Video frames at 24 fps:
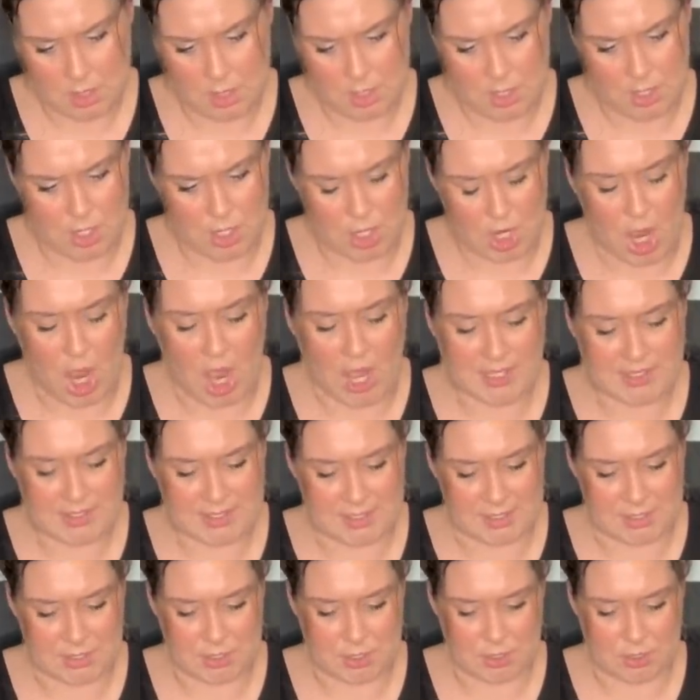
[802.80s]
Knot
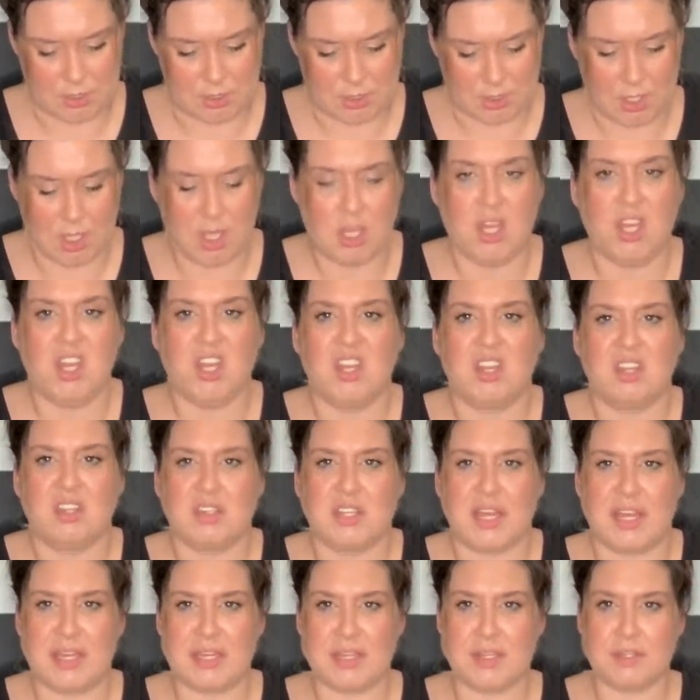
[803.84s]
sisters.
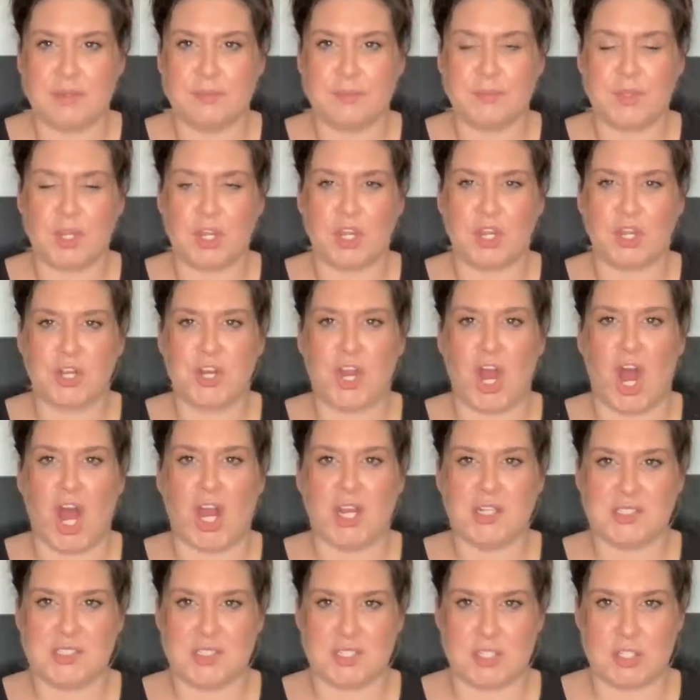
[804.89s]
Like, knot
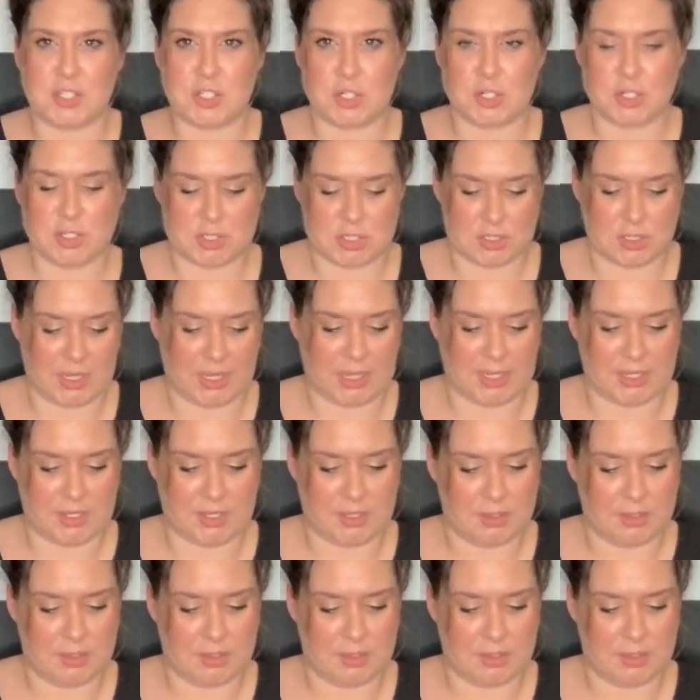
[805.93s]
sisters. Like,